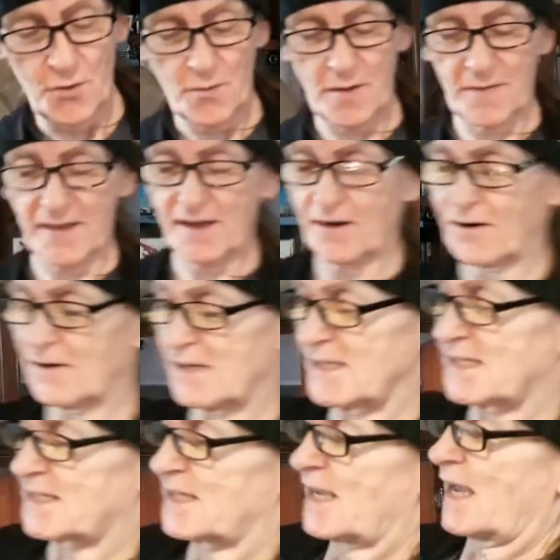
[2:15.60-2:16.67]
what they are
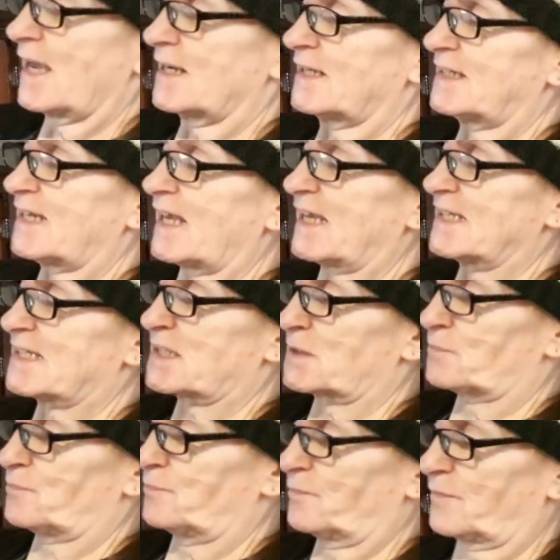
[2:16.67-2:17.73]
is LEDs.